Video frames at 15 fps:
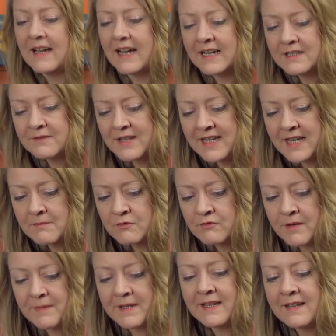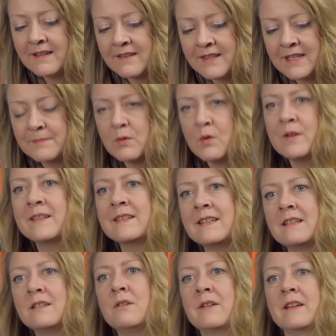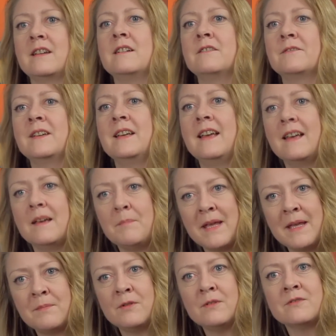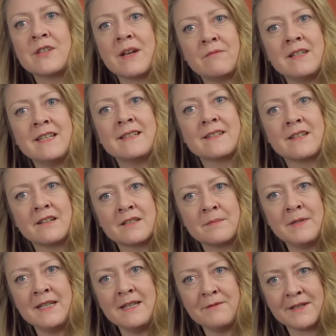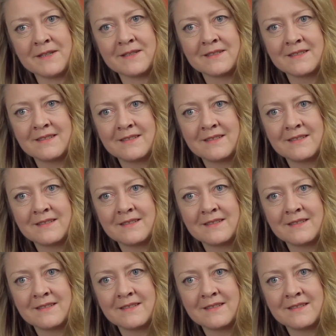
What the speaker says: And if they keep dripping this poison in long enough, people generally start to believe it.